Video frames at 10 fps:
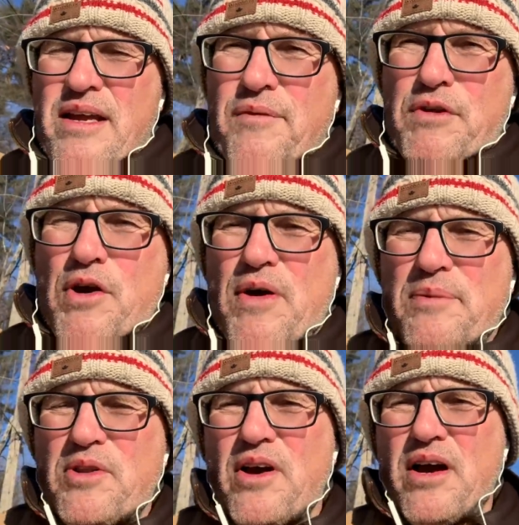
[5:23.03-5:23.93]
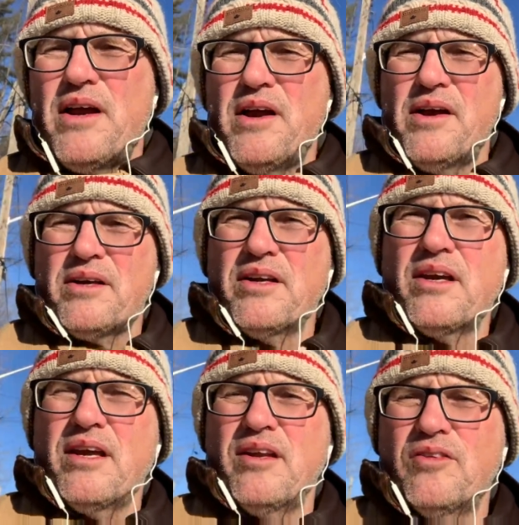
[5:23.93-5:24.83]
If you go up to the high
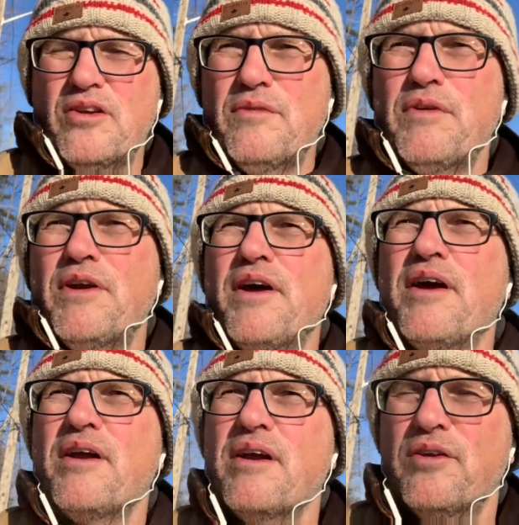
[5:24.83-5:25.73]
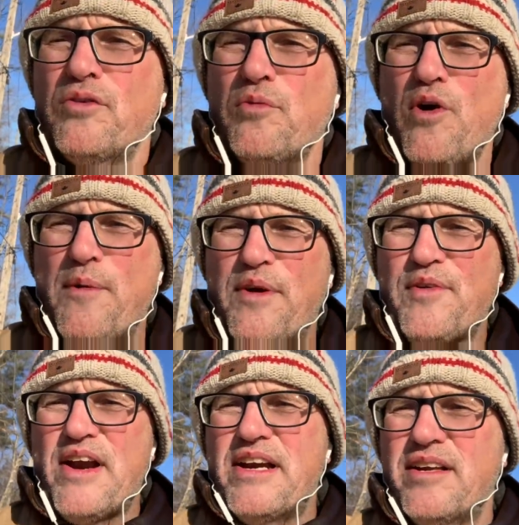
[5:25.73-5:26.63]
Arctic, it's even it, the warming
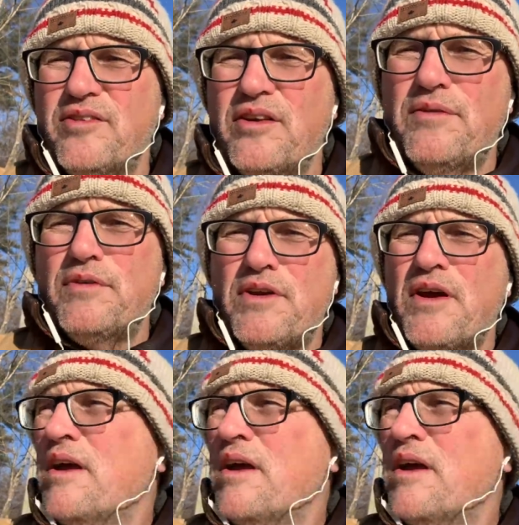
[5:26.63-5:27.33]
rate is even